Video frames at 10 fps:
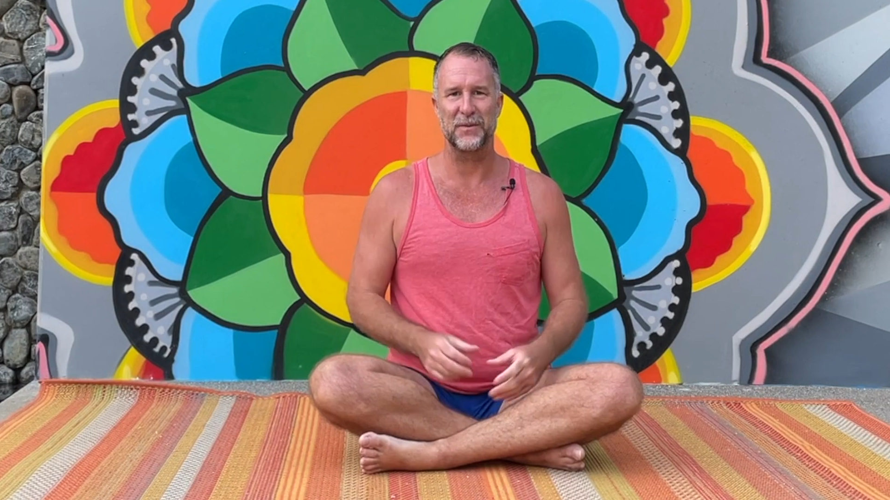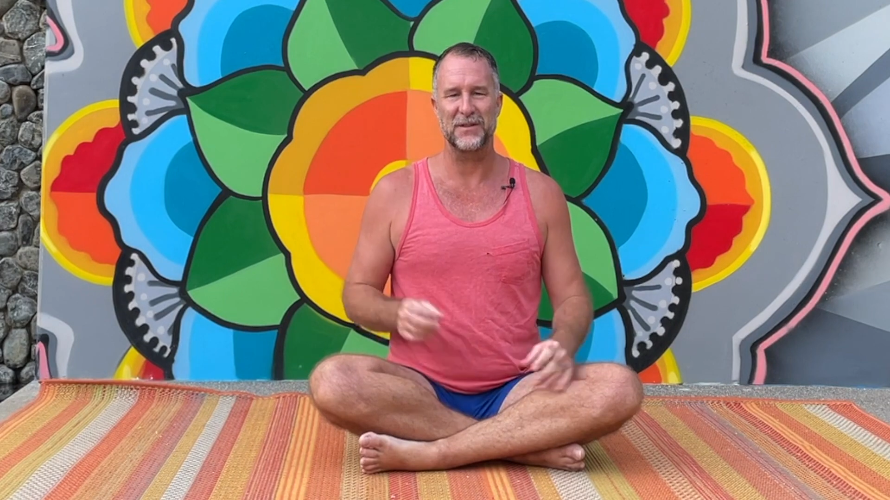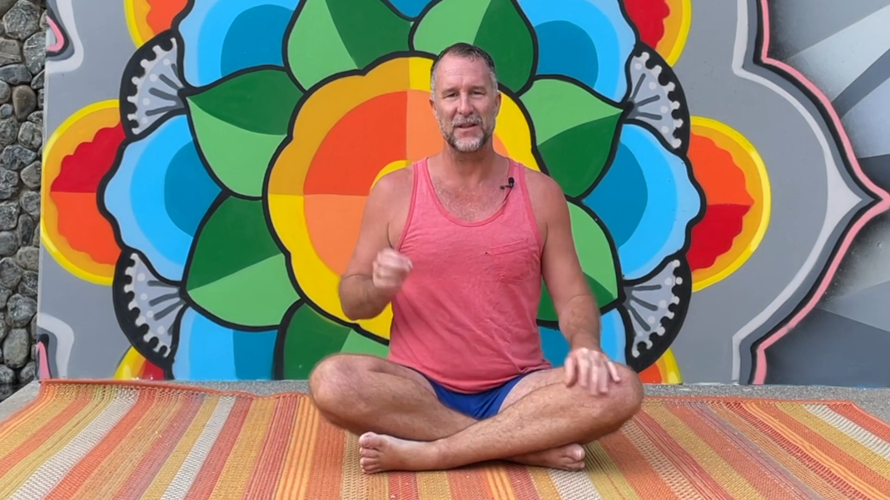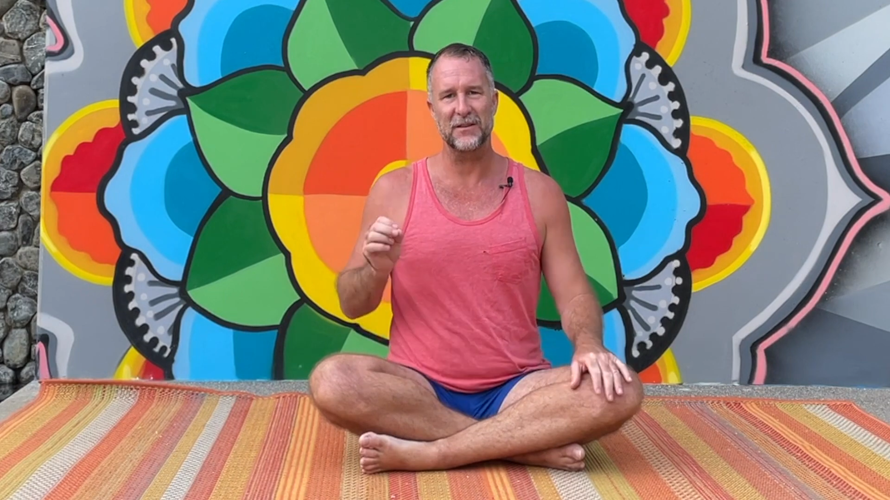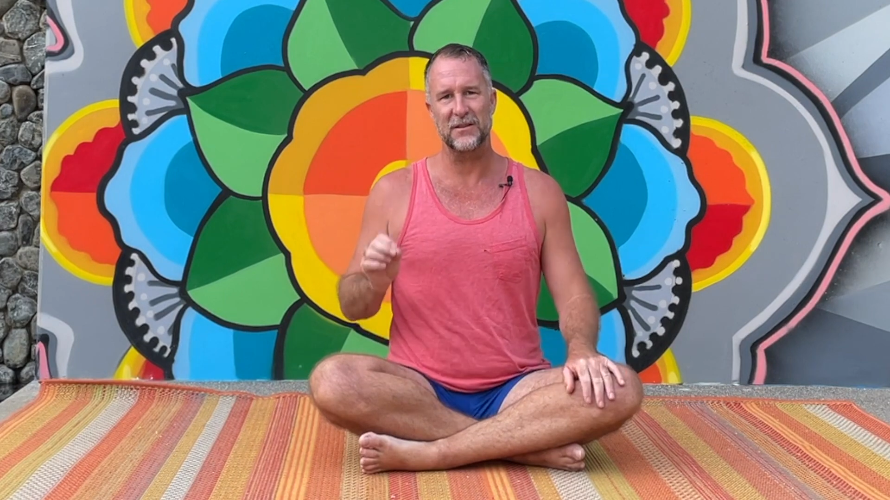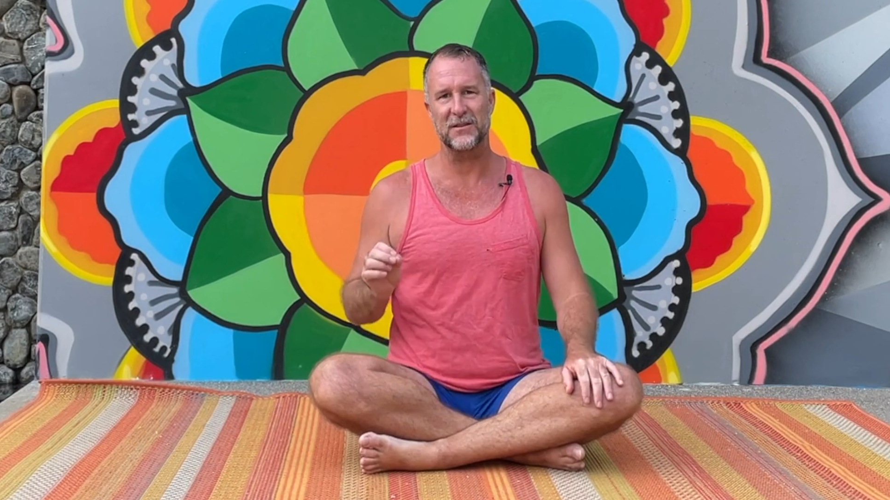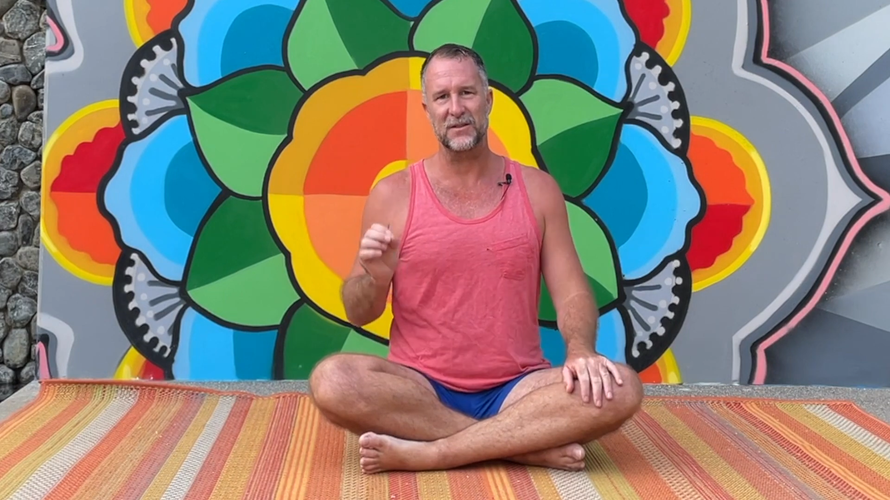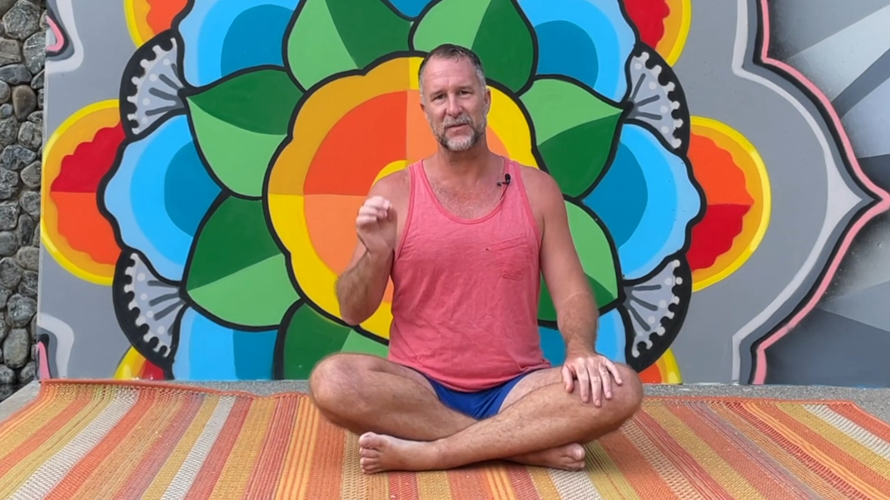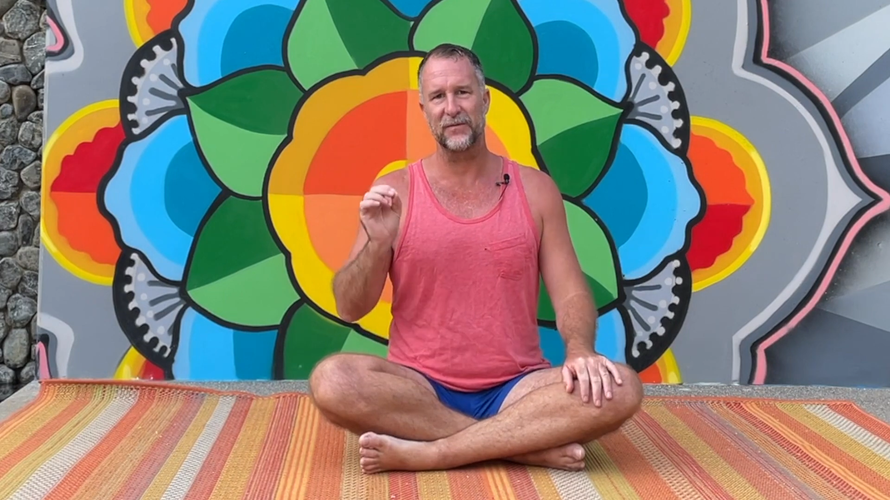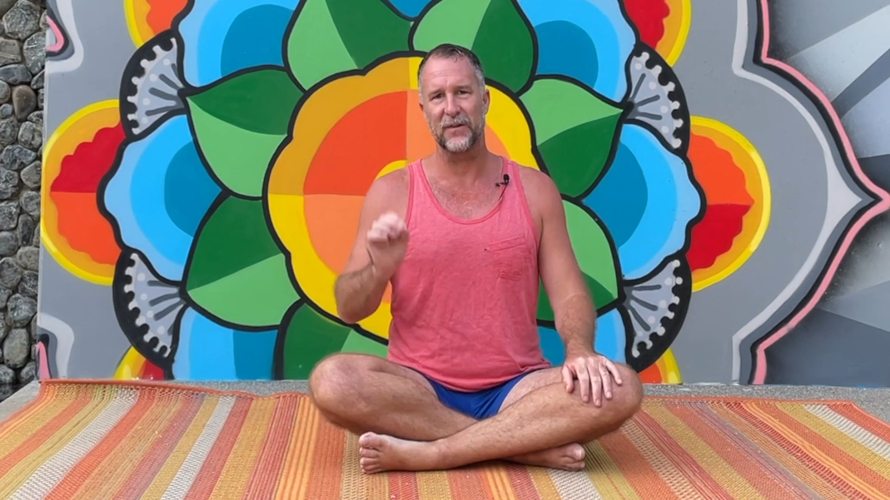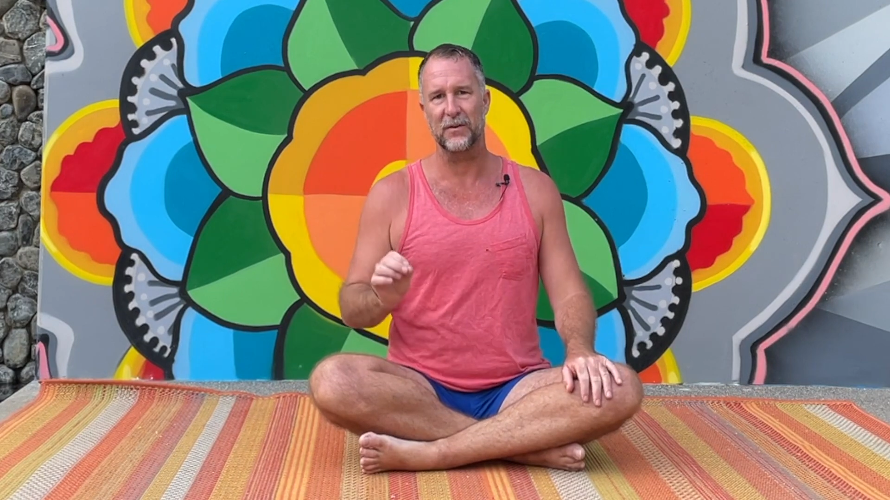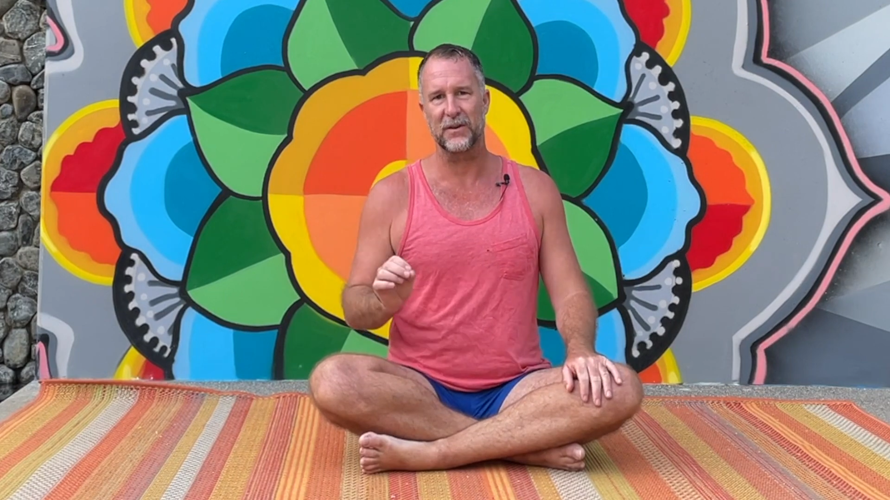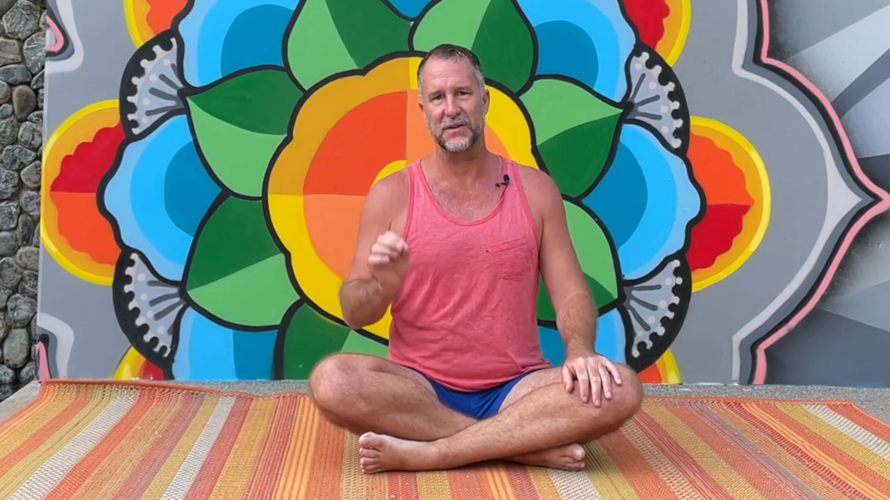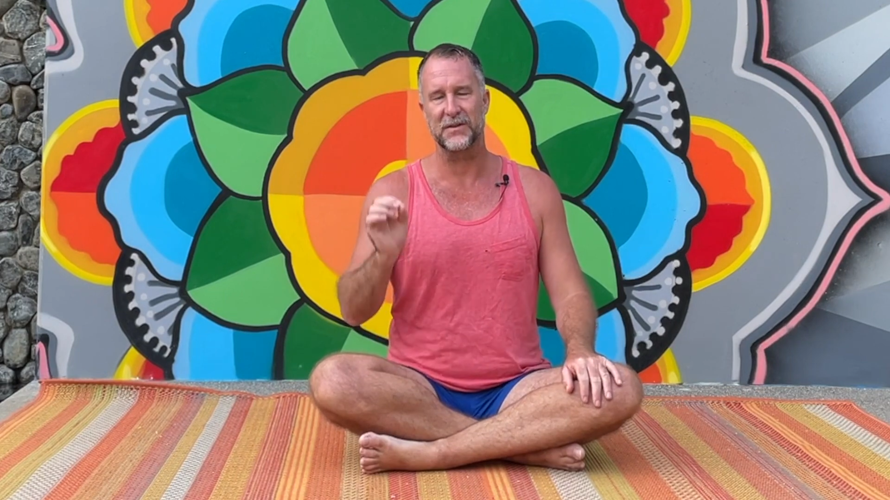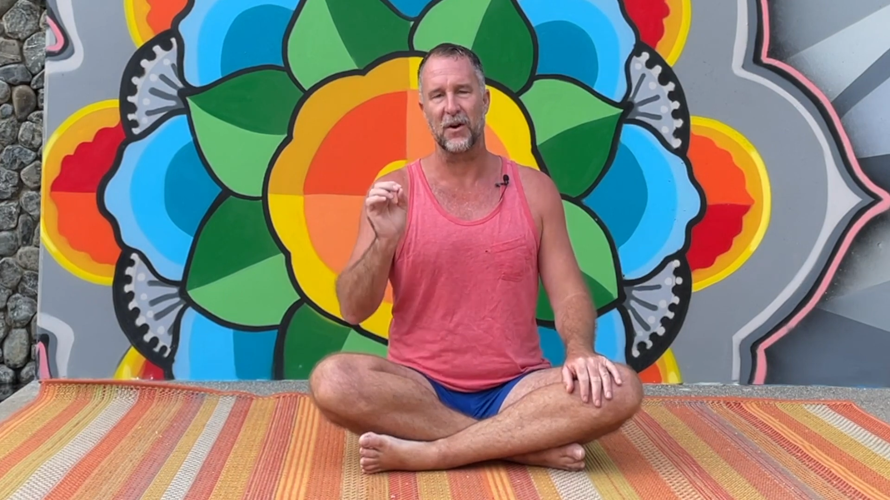we tend to just focus